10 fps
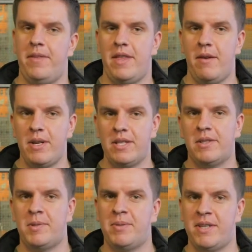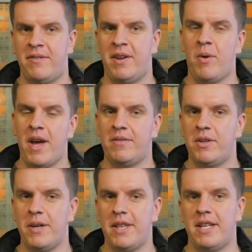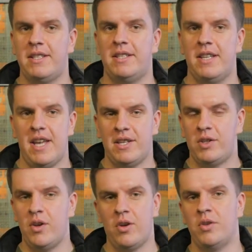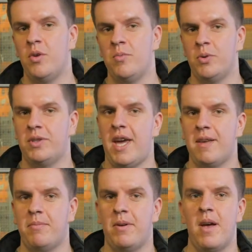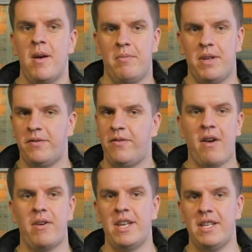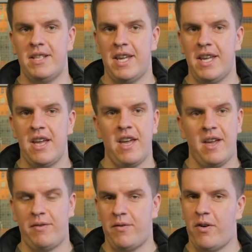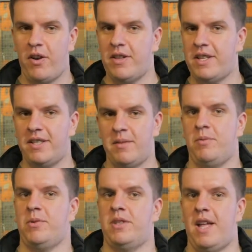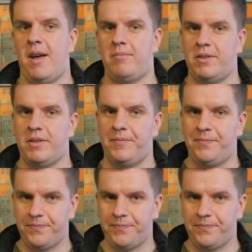There is a specific way of doing this. It's not normal tape, but it's very easy if you follow these simple steps.